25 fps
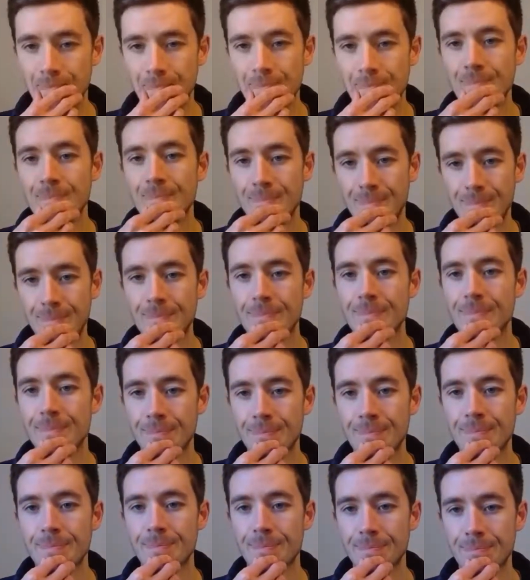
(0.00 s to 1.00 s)
And she
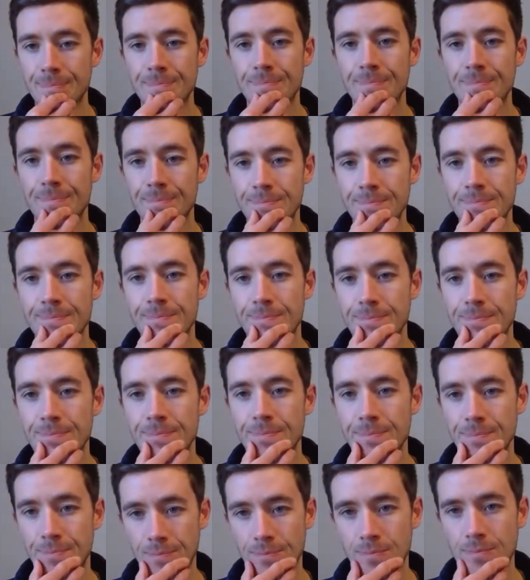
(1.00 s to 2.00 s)
can. So I teach
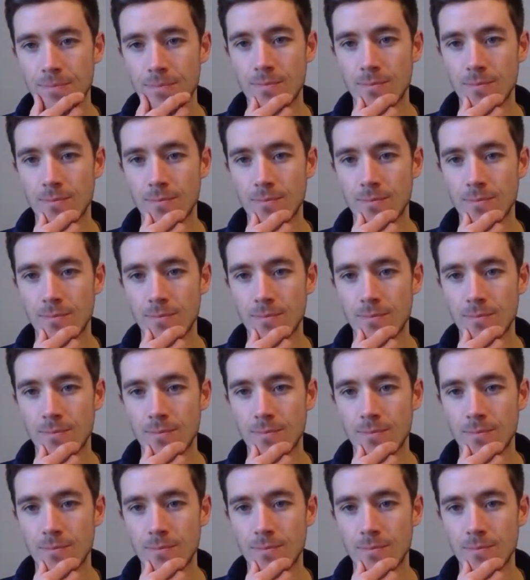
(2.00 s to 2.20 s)
them, my